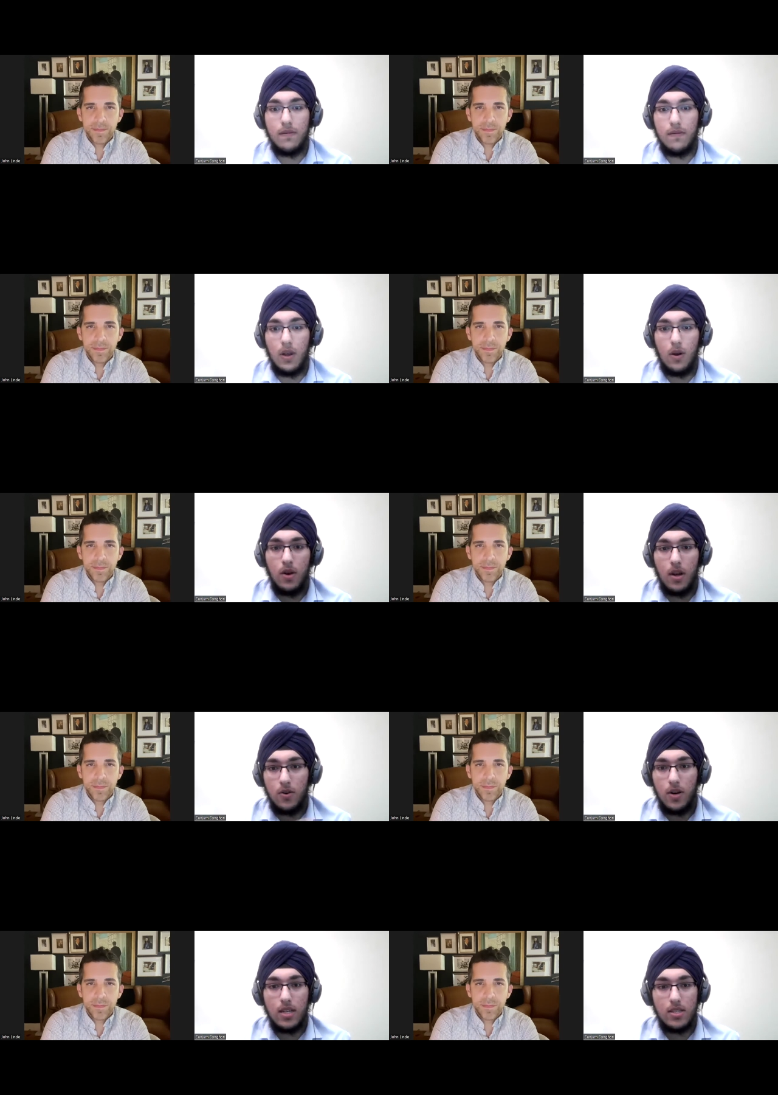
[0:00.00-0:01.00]
Speaker 1: gene
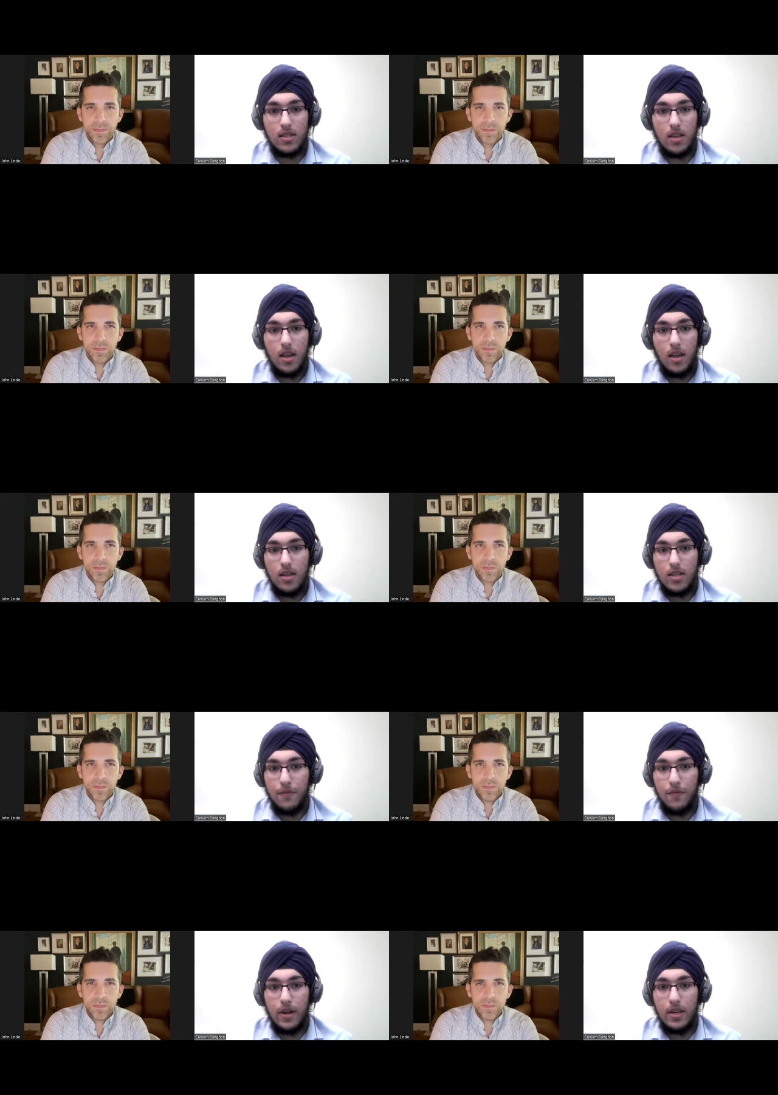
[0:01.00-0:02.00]
flow across
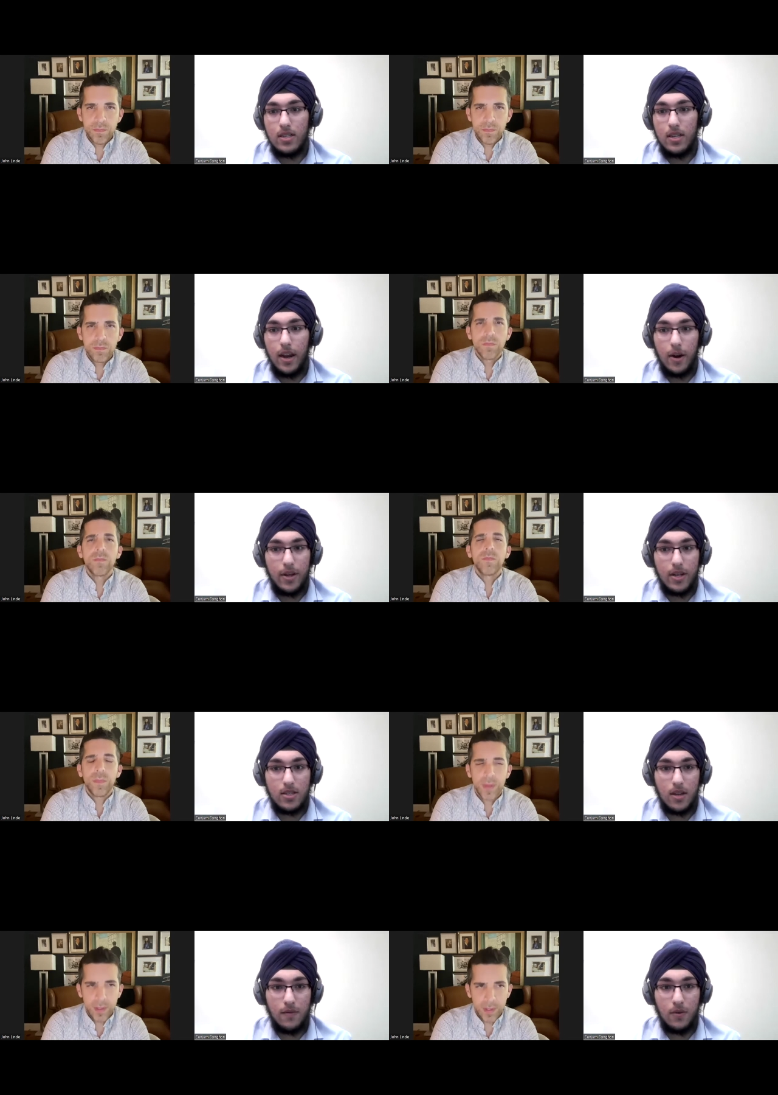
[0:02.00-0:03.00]
different
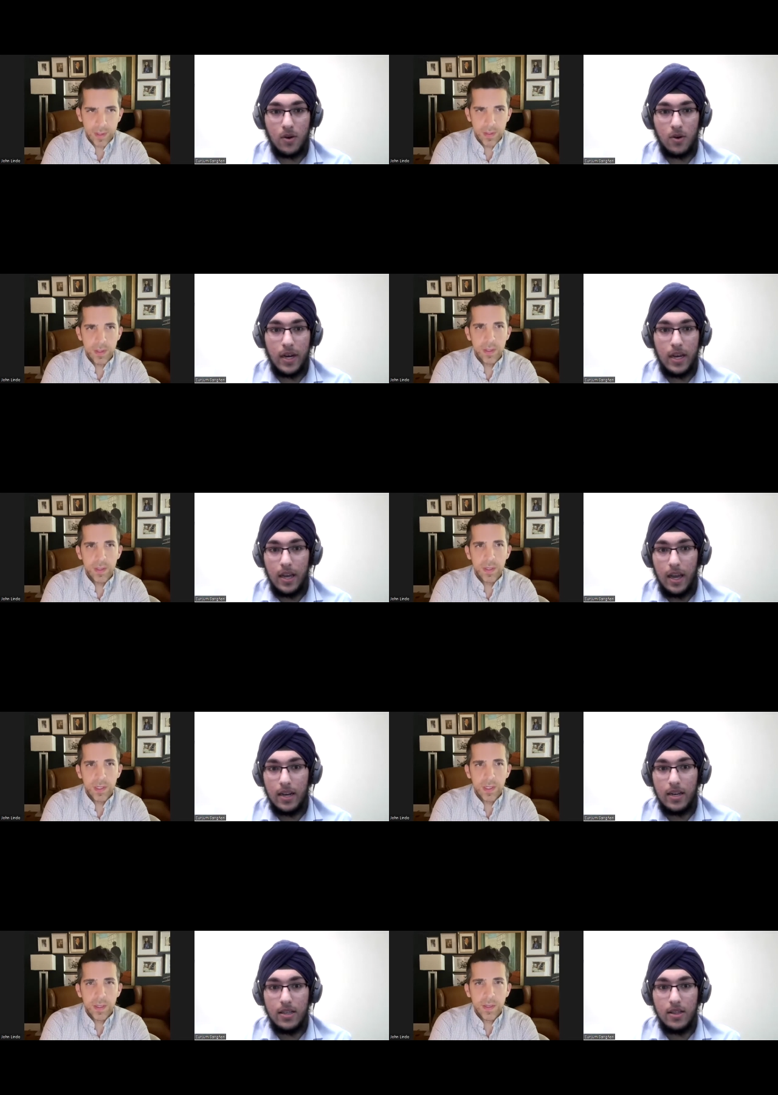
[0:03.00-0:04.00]
areas of
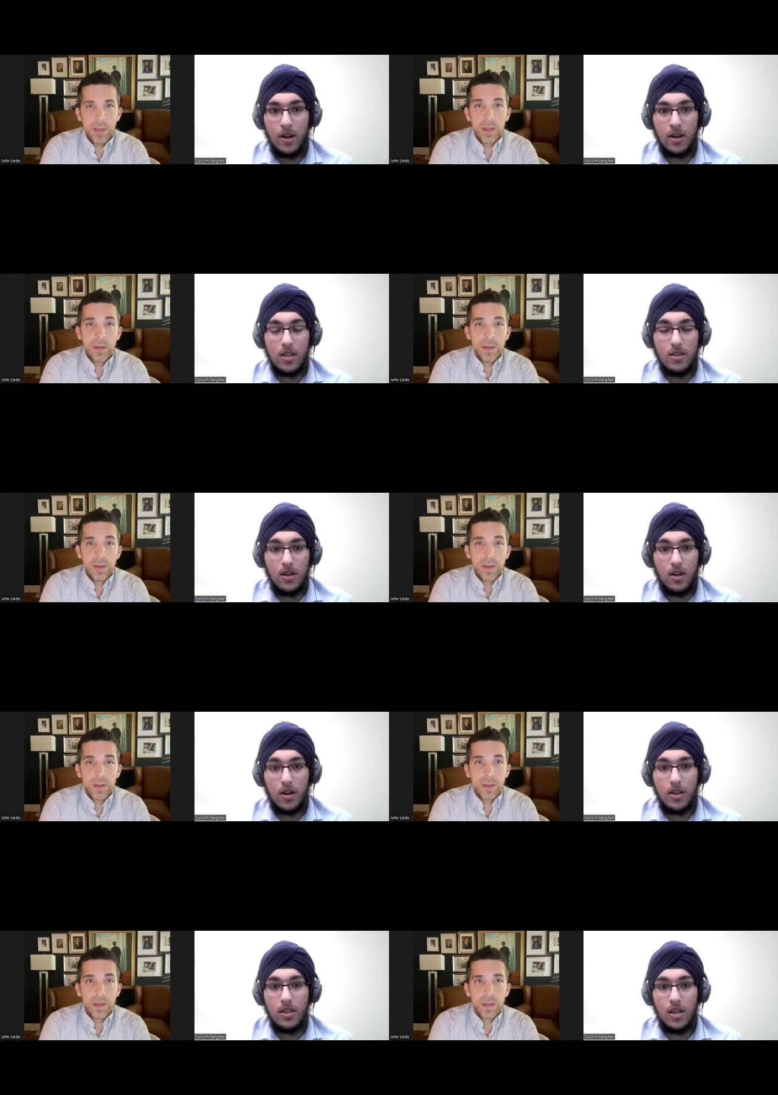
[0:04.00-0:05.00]
Uruguay and in the
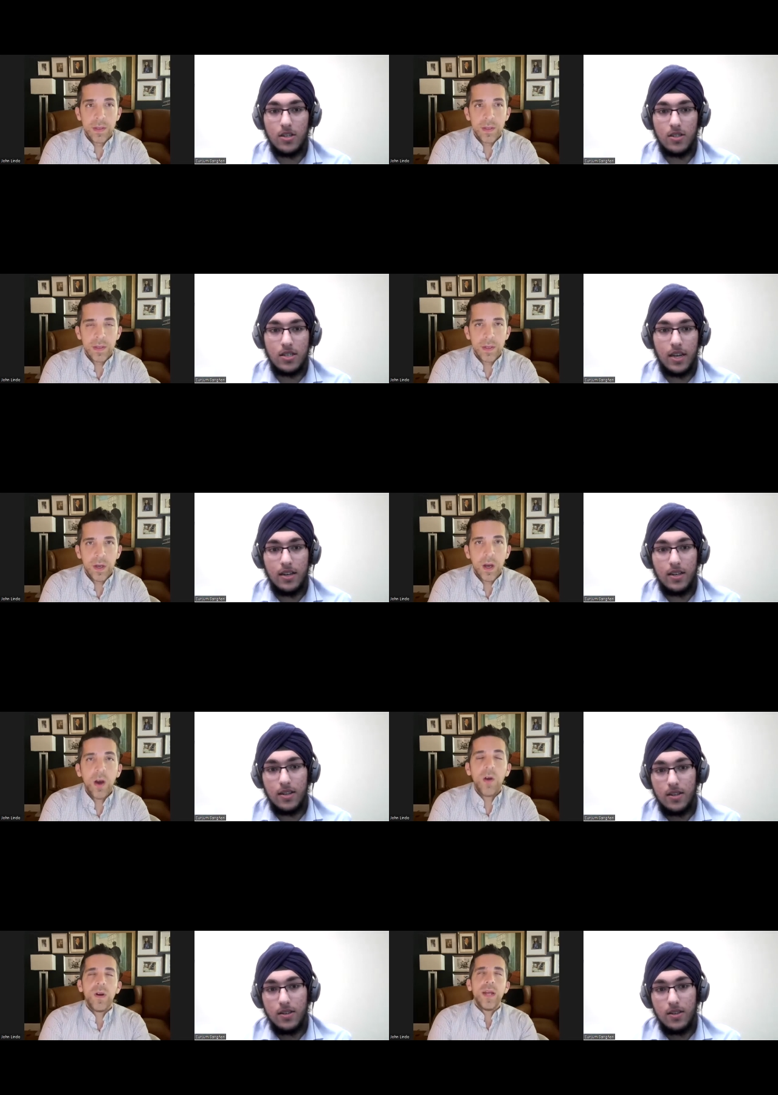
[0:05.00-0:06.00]
archaeological
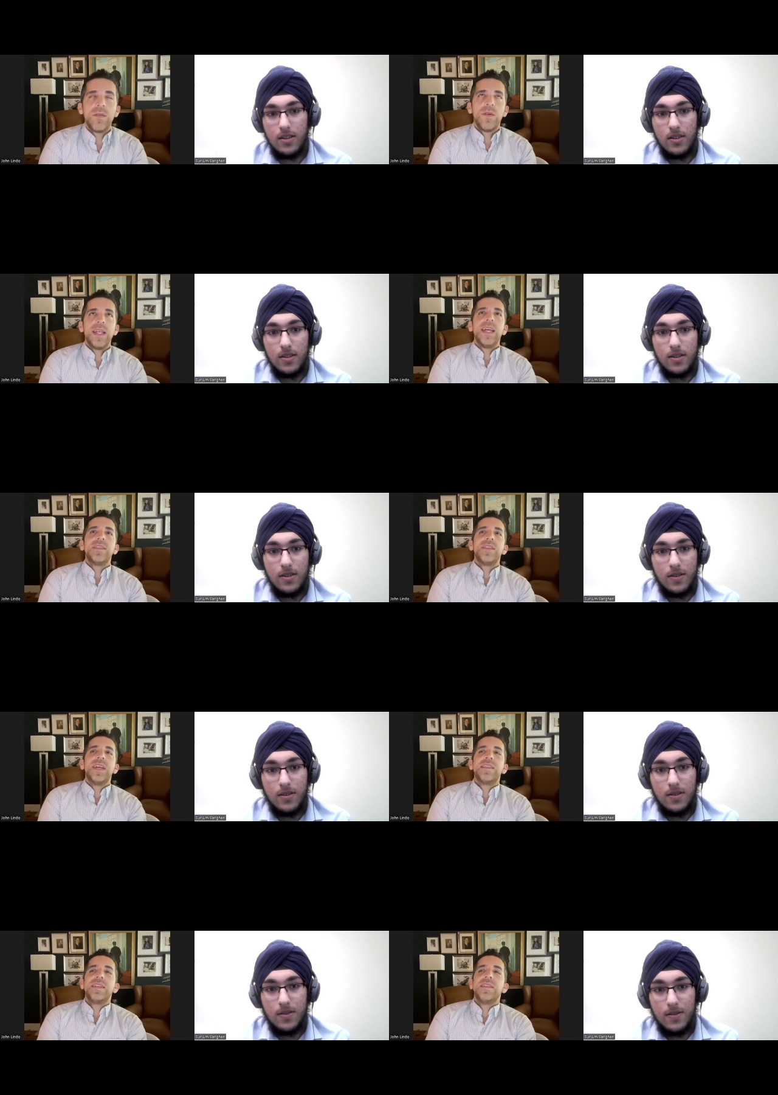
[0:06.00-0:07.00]
site? Oh,
Speaker 2: right, right. Yeah,
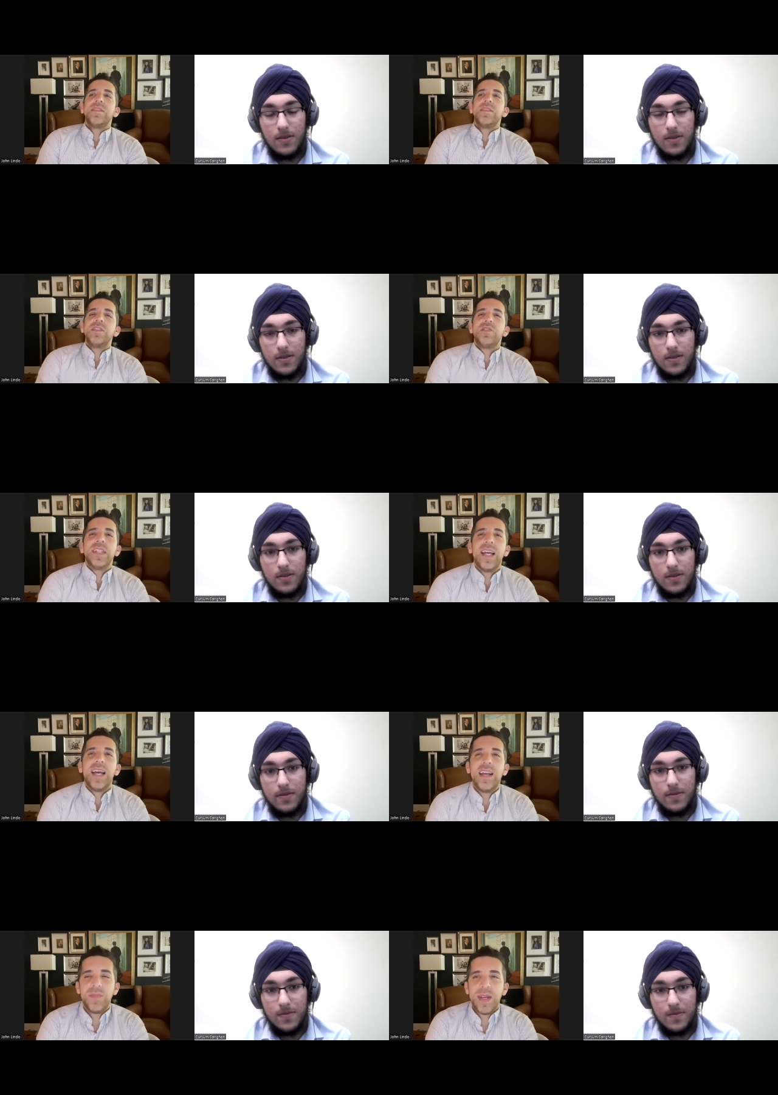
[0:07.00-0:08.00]
so that's another interesting
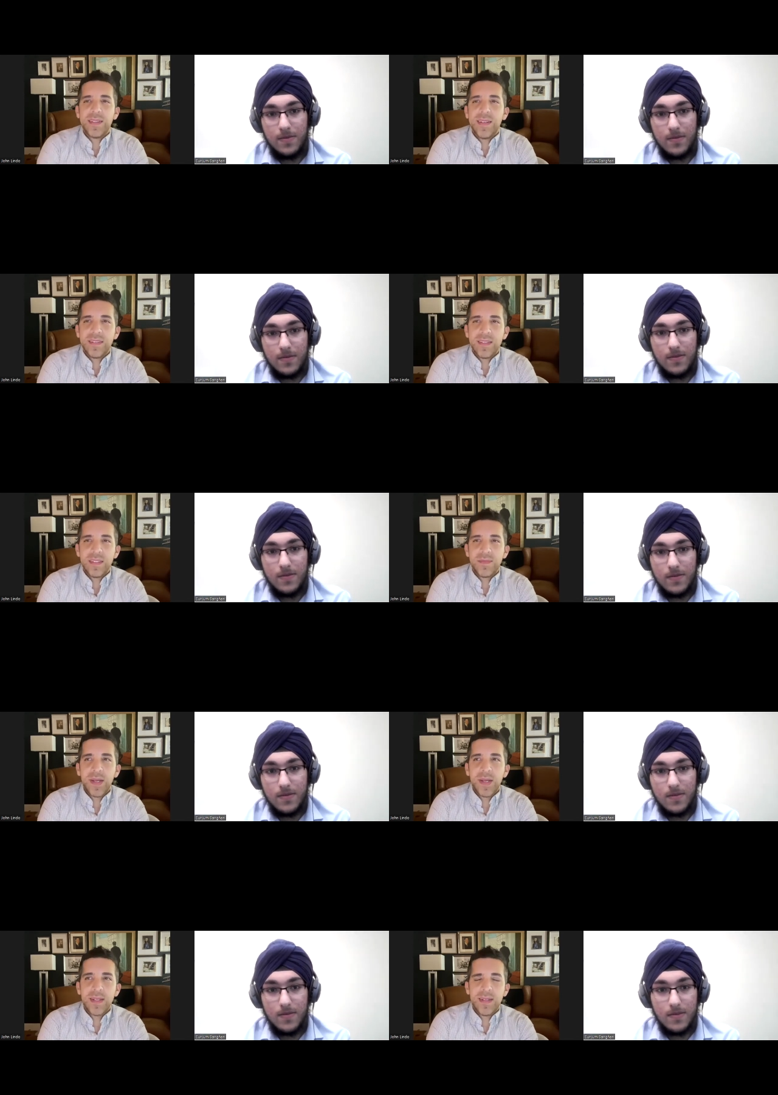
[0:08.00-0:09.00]
aspect and
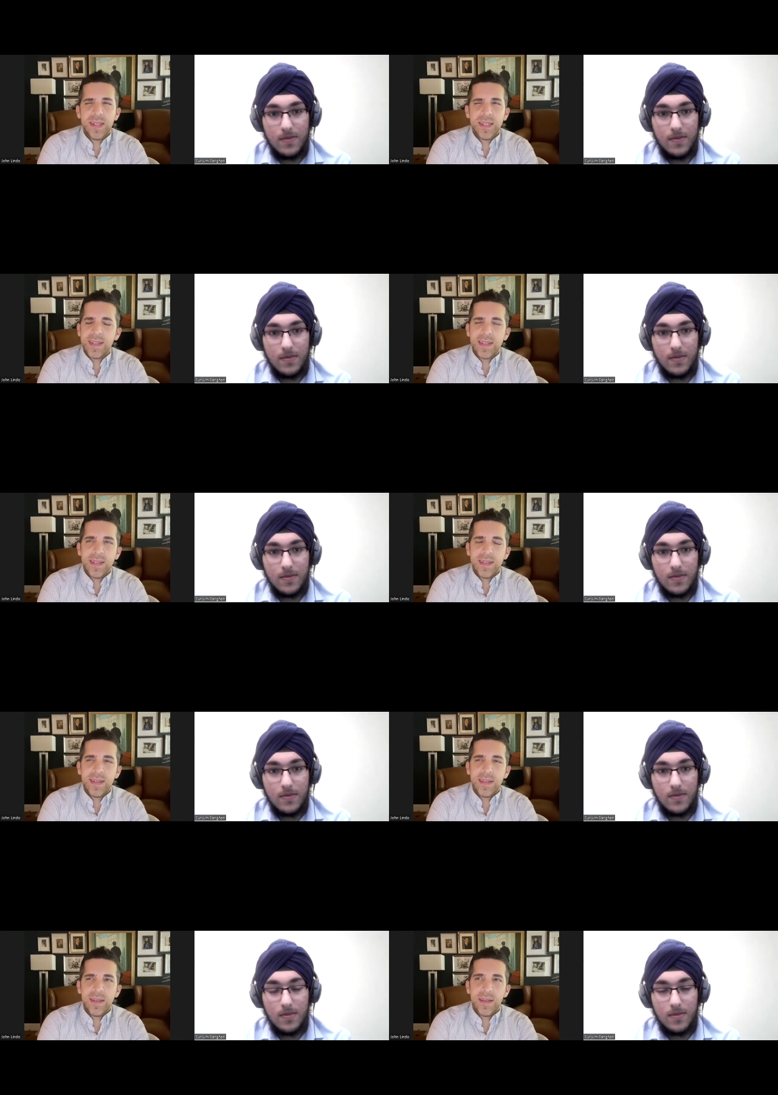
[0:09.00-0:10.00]
unsuspect and like a
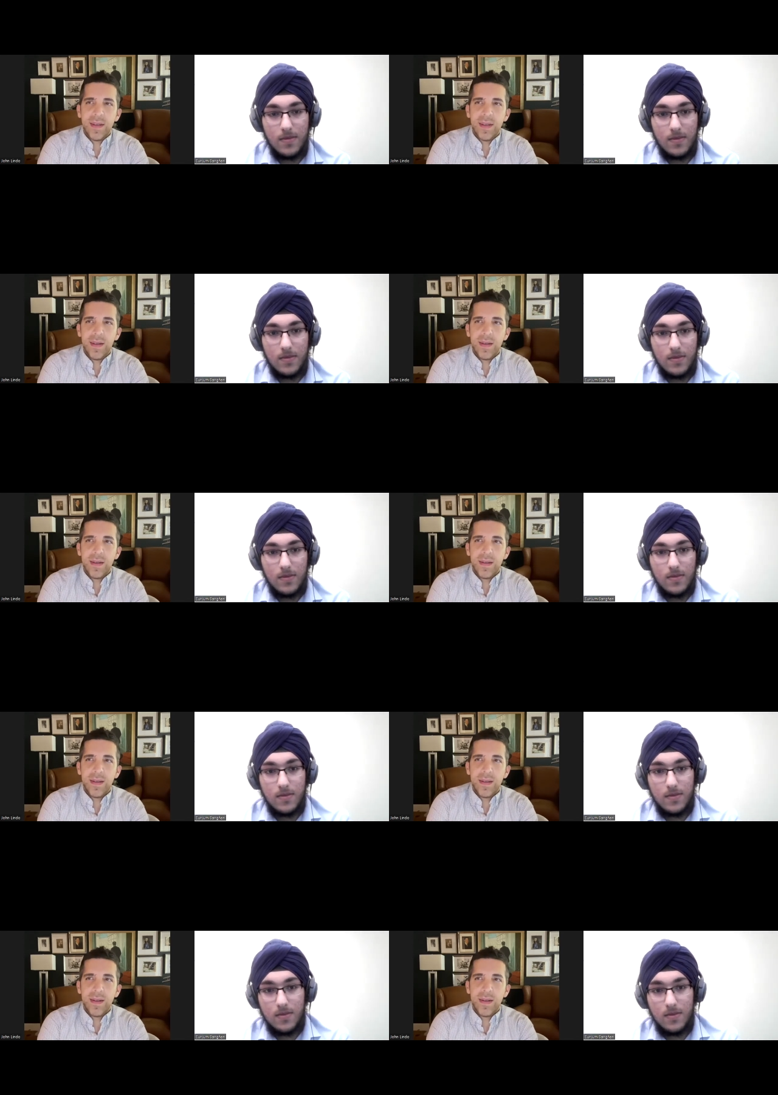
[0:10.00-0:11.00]

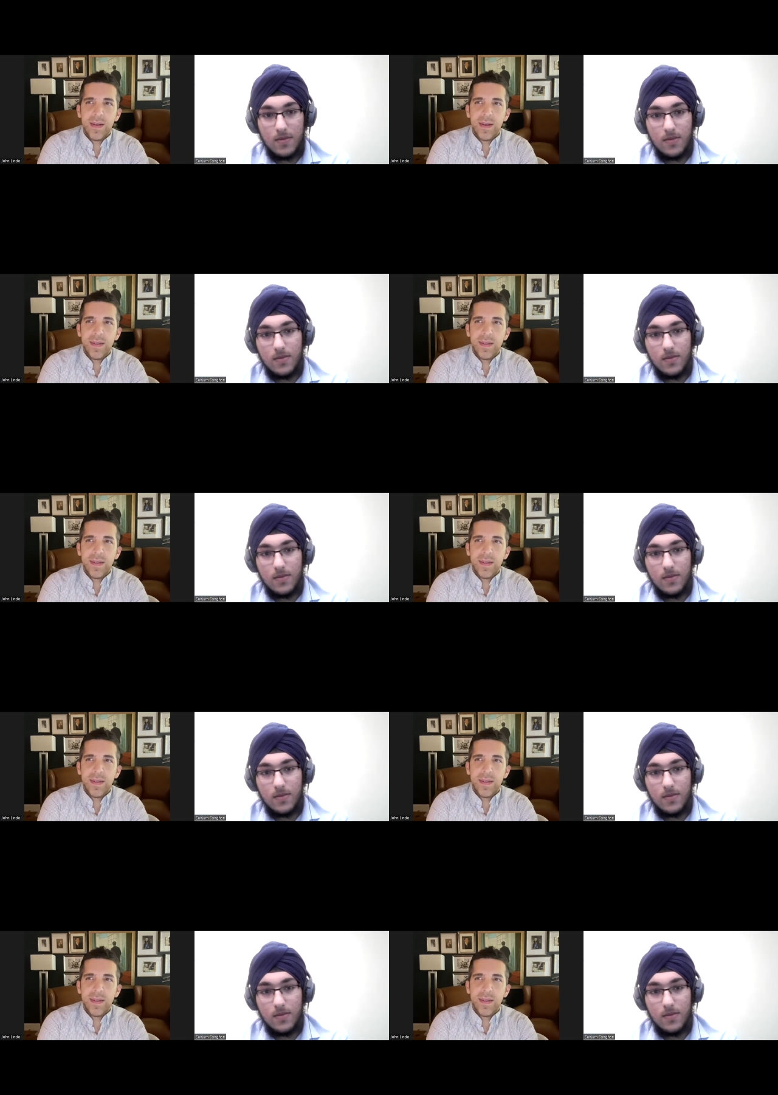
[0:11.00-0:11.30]
uh, an